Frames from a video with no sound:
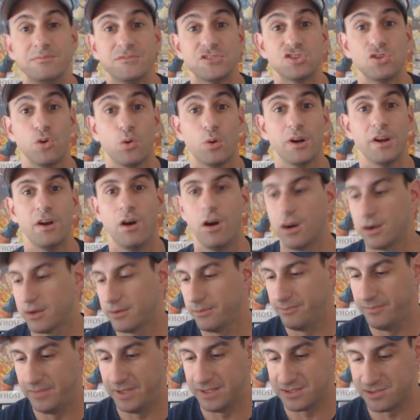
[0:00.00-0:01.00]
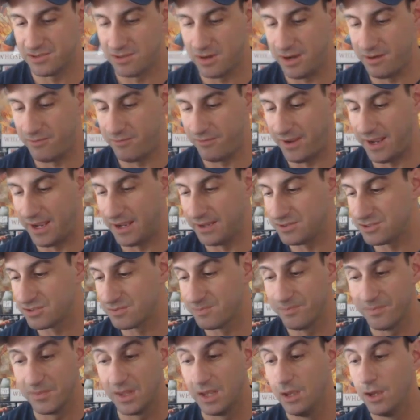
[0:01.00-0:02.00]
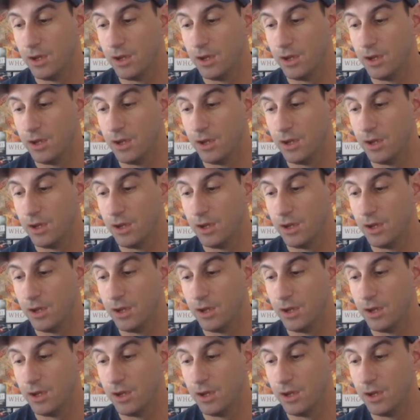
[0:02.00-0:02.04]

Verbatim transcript: story arc. That's right, fans.